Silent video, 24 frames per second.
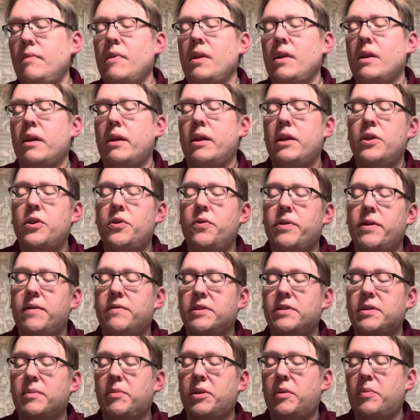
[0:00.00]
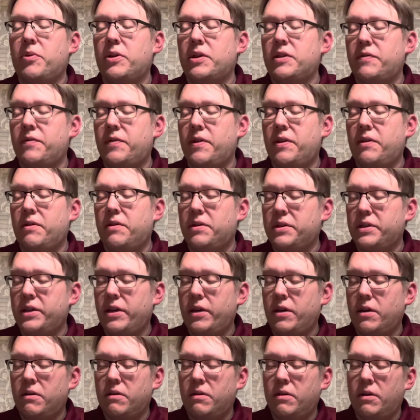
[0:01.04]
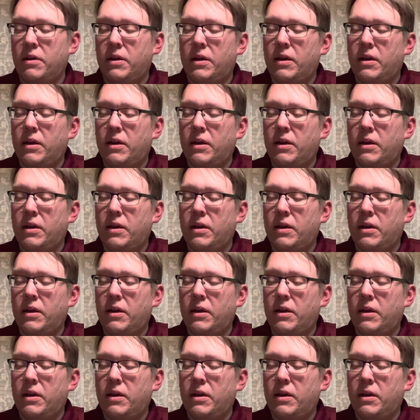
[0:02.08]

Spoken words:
And I do have some of the press photos here.